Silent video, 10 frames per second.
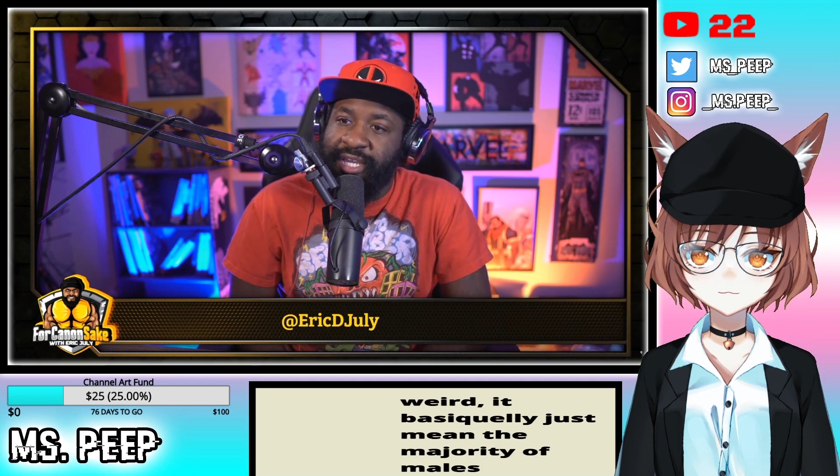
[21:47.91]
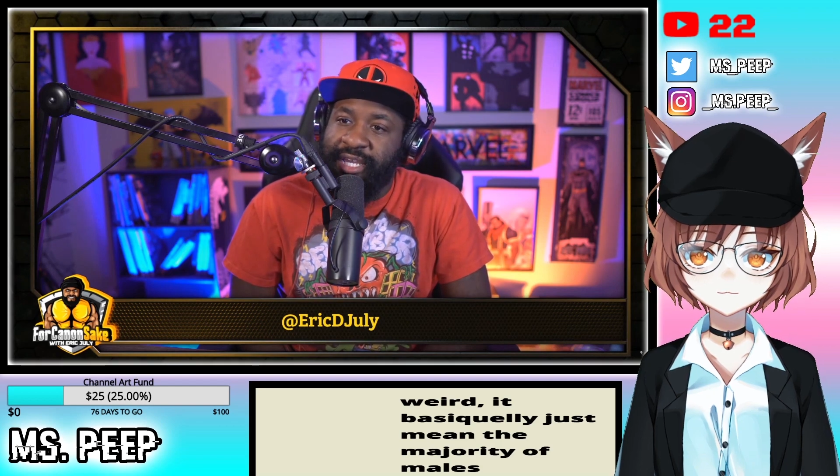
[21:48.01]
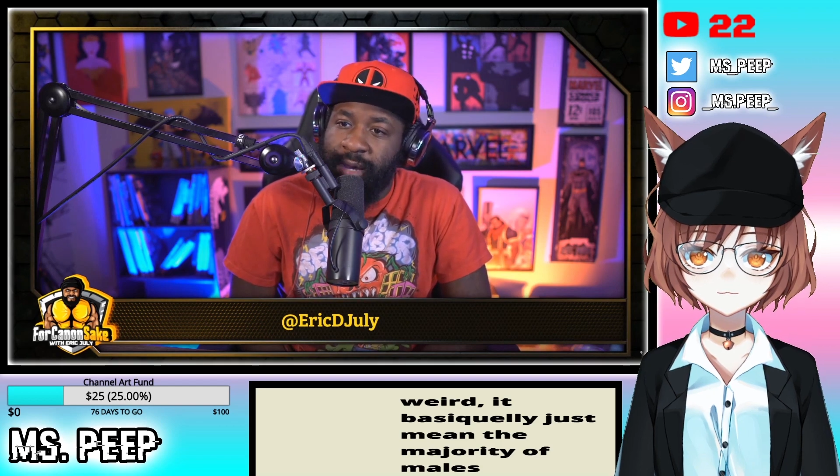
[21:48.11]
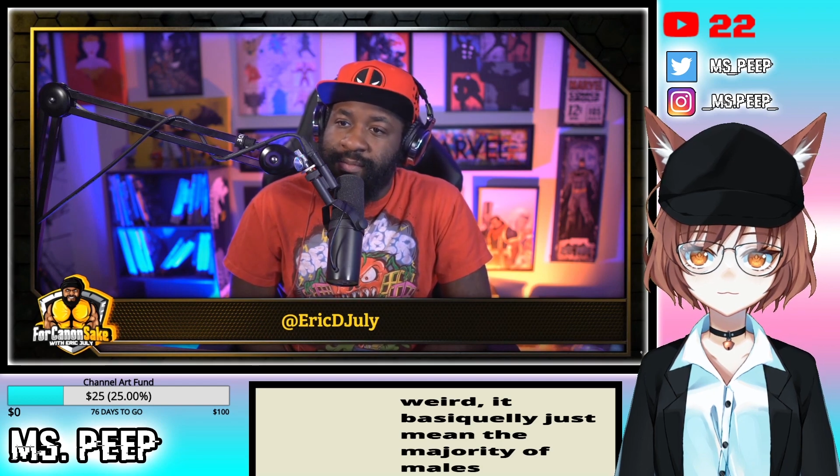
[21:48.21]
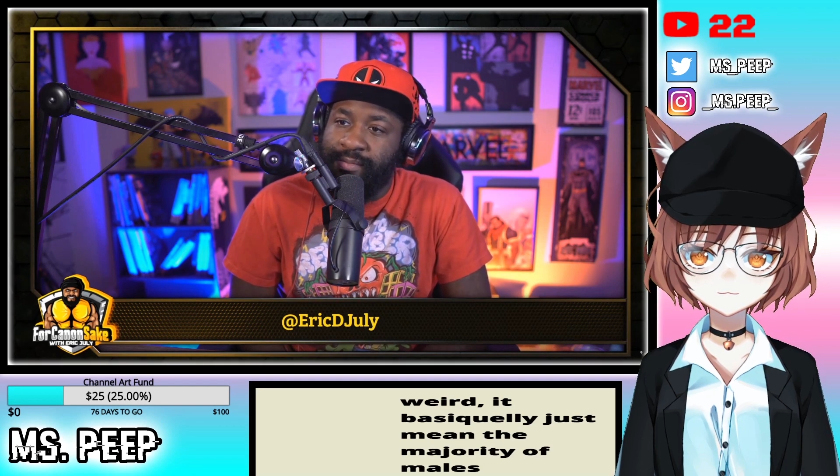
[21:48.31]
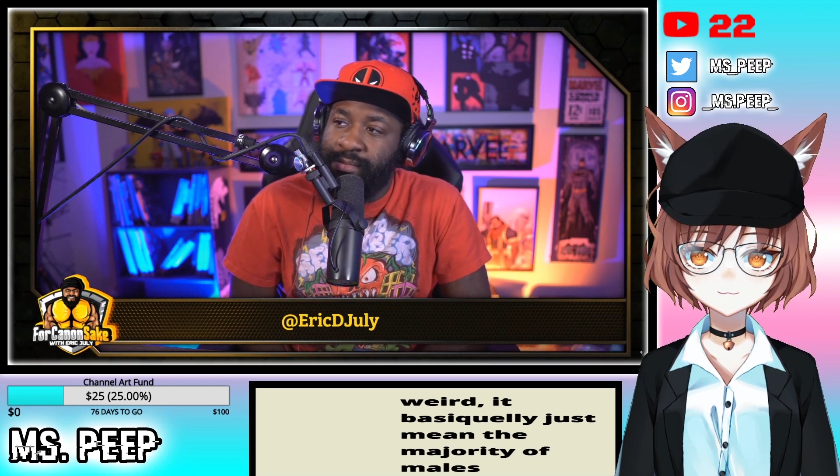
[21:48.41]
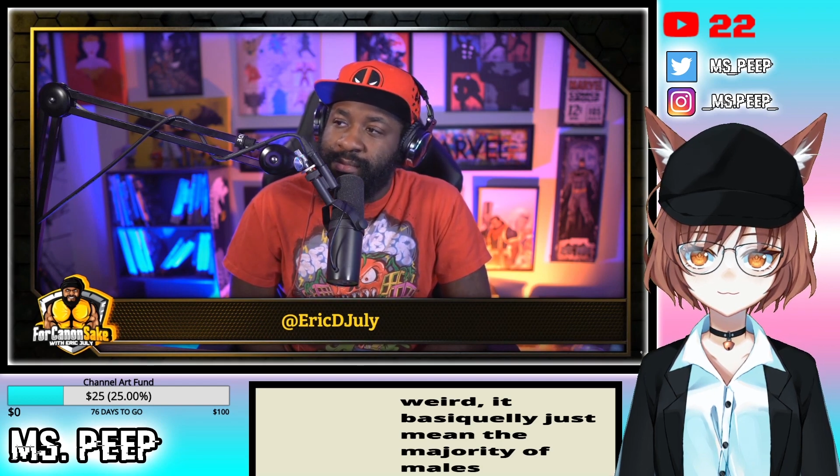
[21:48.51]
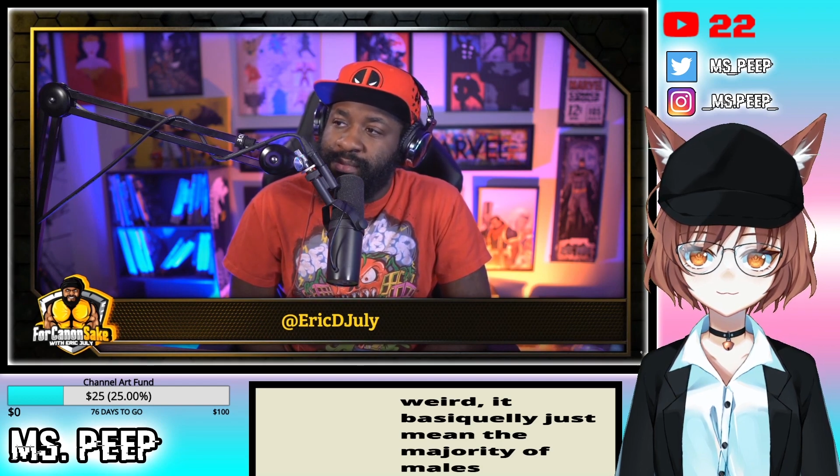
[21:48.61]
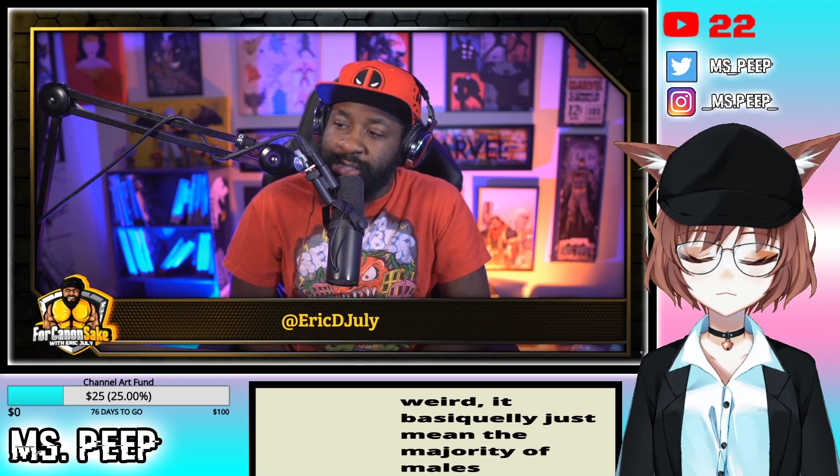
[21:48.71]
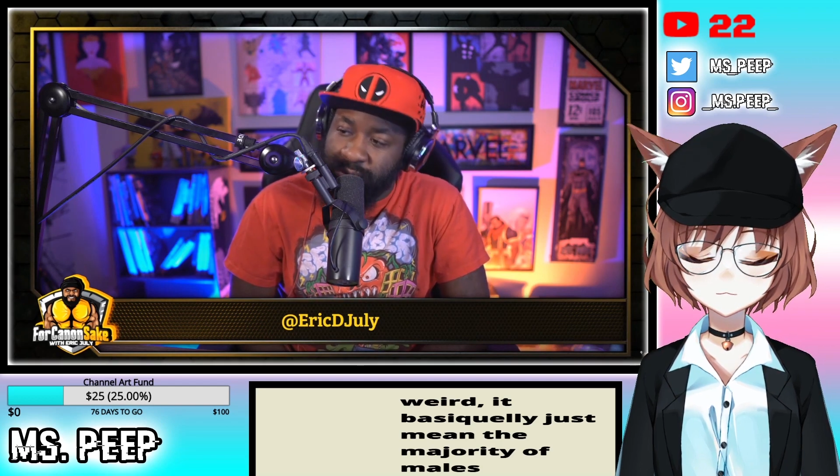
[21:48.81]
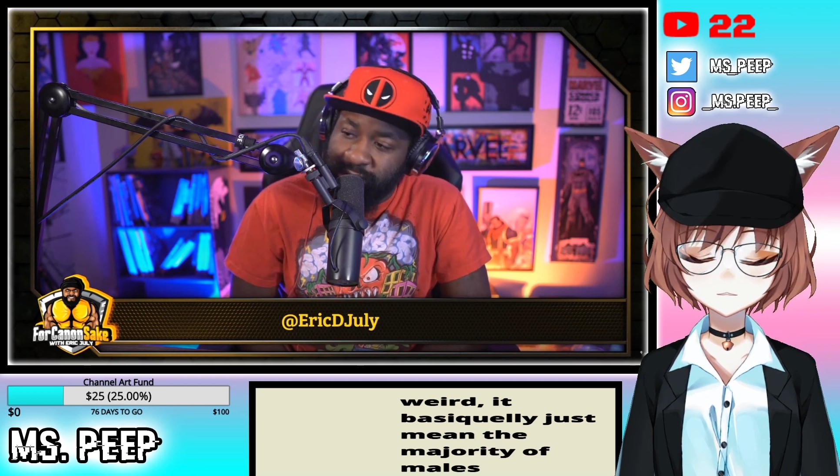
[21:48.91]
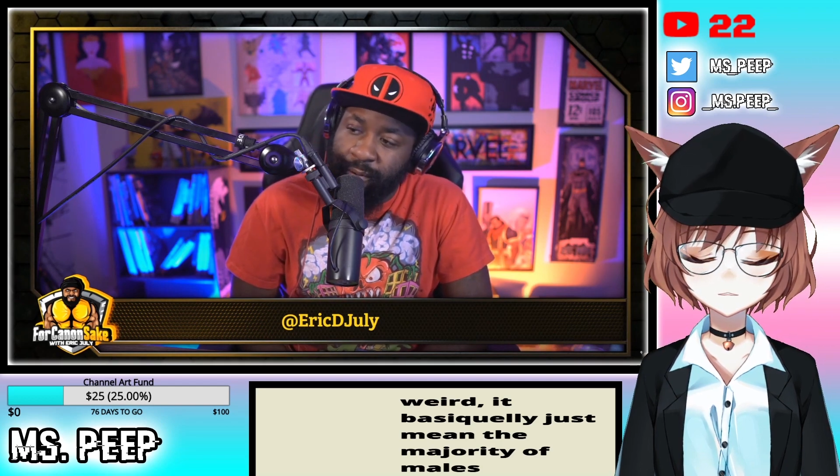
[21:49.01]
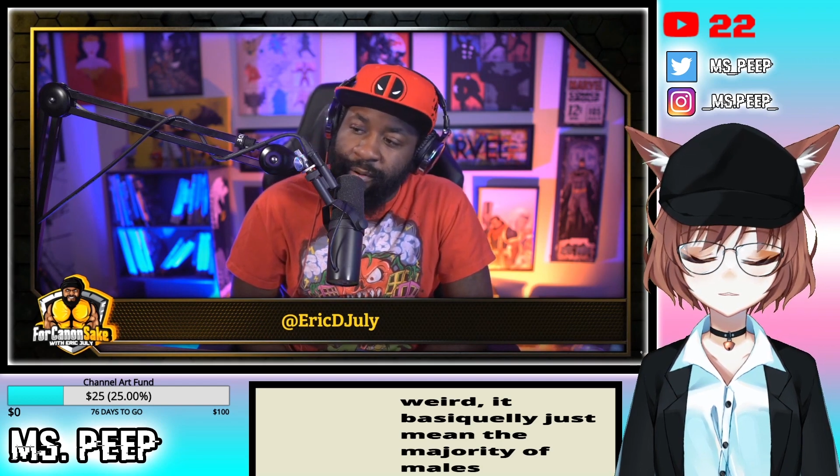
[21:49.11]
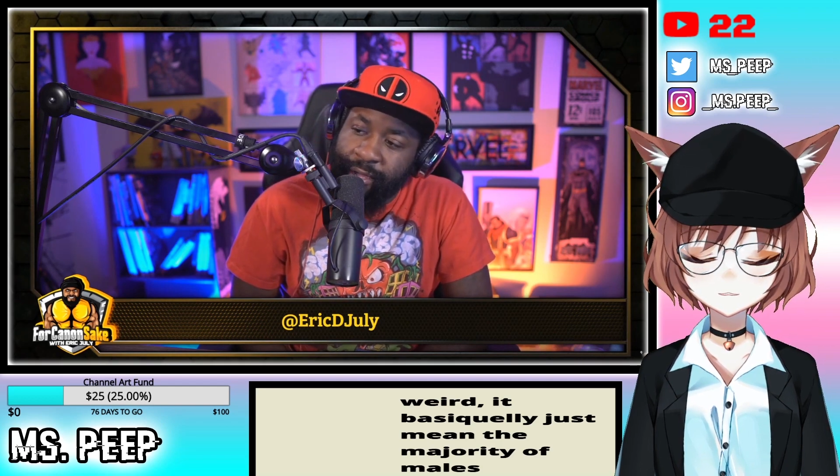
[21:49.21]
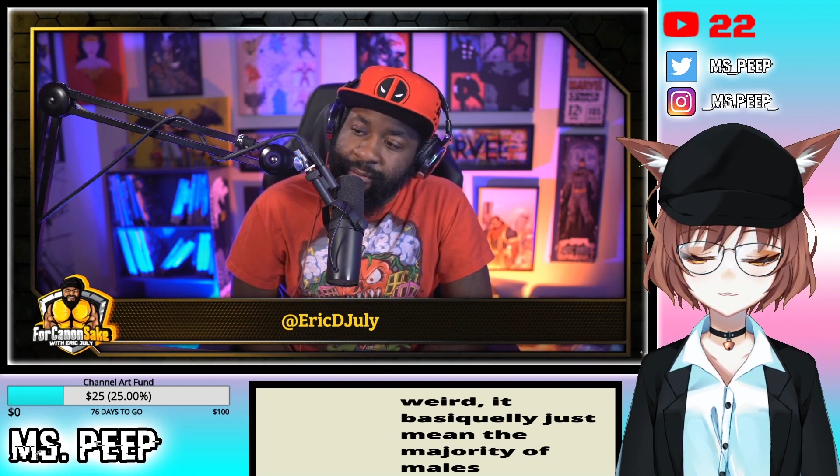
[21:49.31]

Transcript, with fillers: camp that's what they want